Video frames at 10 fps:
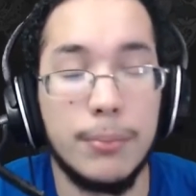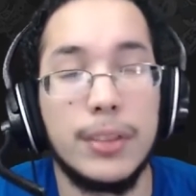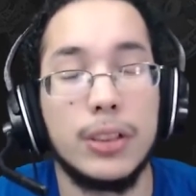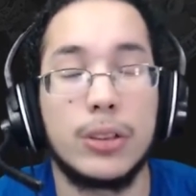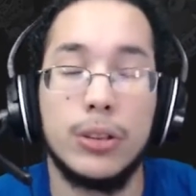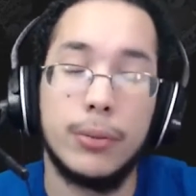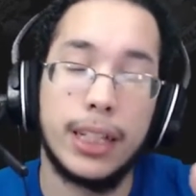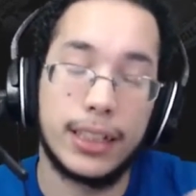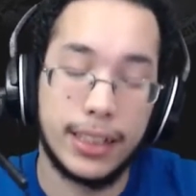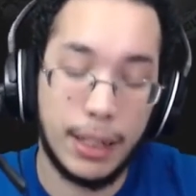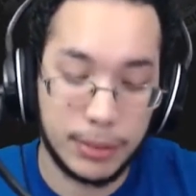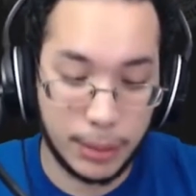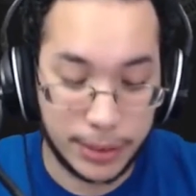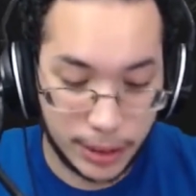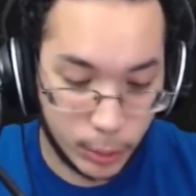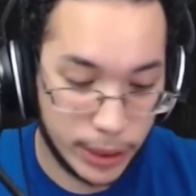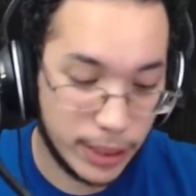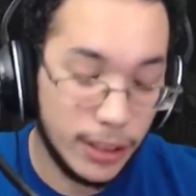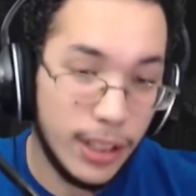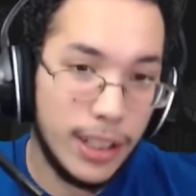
there's going to be like the timestamps as well.